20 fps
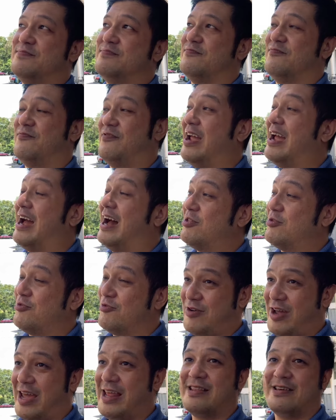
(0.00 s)
very hard to
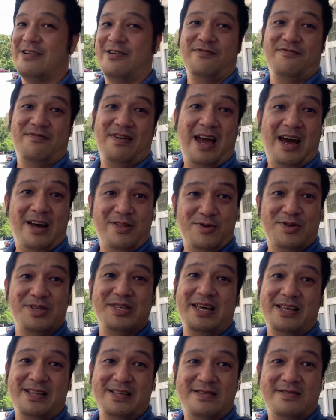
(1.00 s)
rent or very hard to
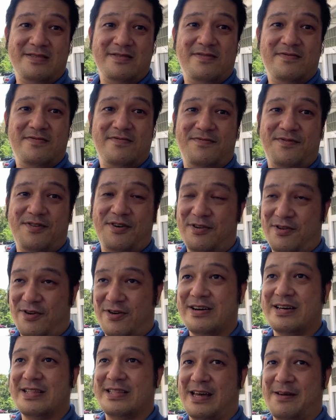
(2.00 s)
sell for a
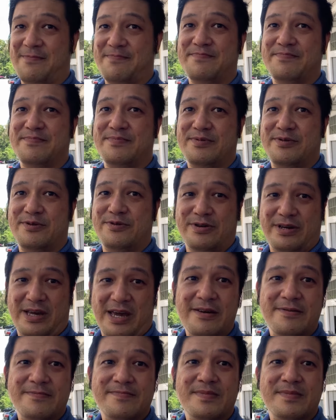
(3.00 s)
longer time. Okay,